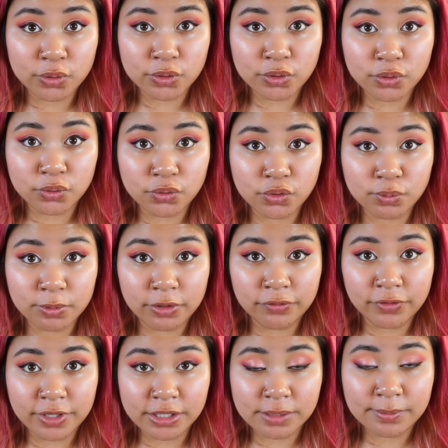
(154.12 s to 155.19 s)
to do my
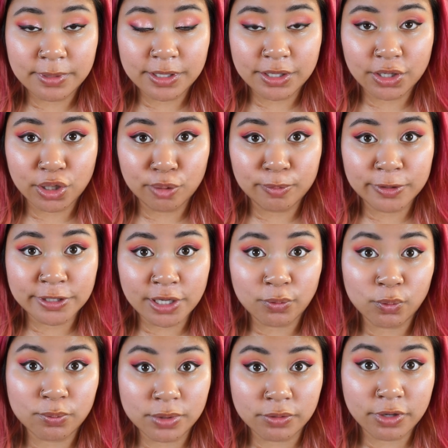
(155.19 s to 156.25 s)
face makeup and I
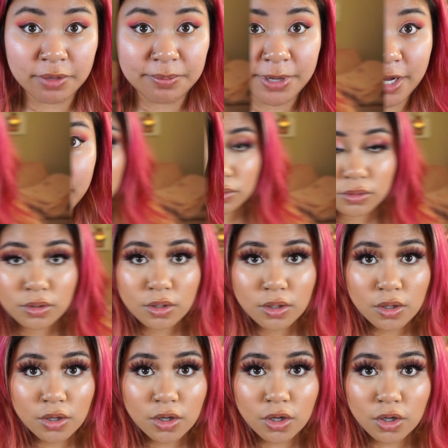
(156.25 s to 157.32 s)
will be right back.
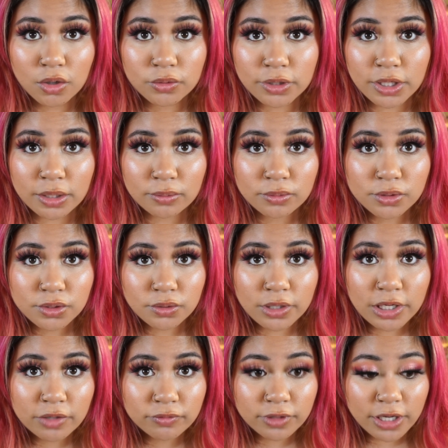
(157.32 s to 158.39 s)
Okay, so I
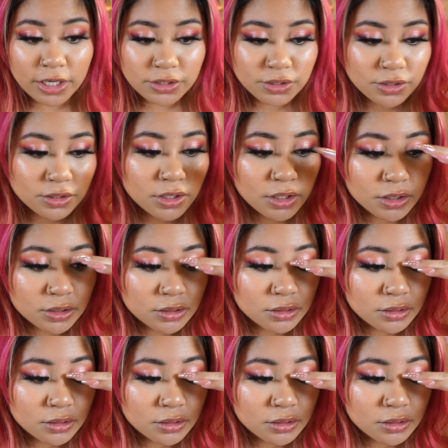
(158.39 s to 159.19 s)
have lashes on,